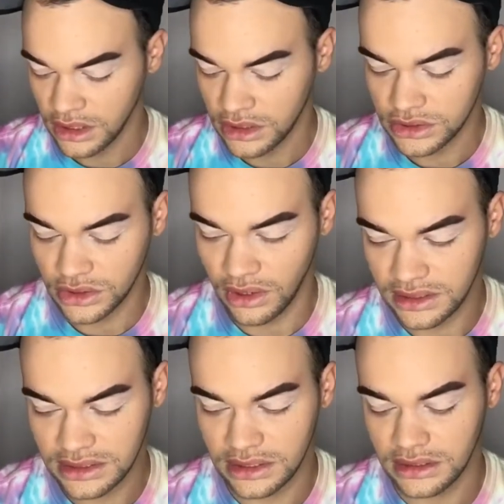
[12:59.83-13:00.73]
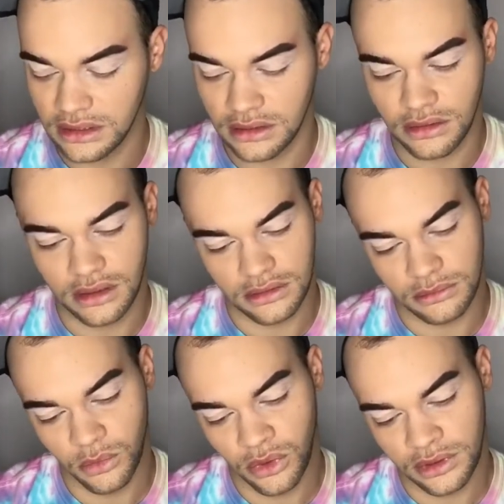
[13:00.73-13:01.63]
So I take
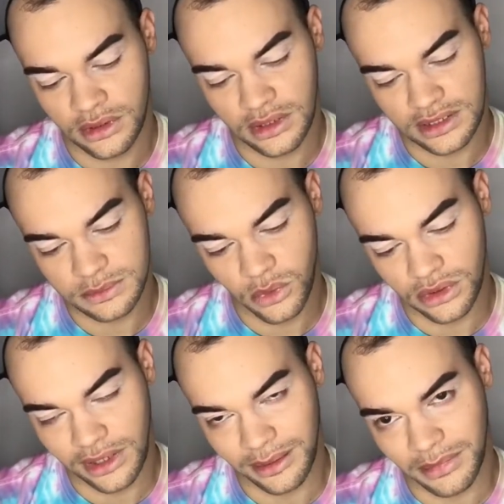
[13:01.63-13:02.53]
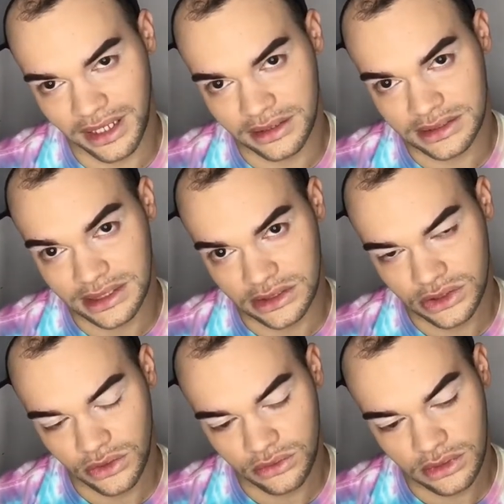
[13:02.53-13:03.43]
more, that's more like my skin
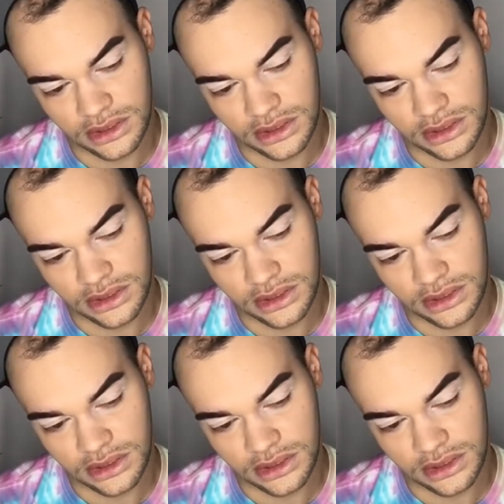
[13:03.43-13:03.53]
tone.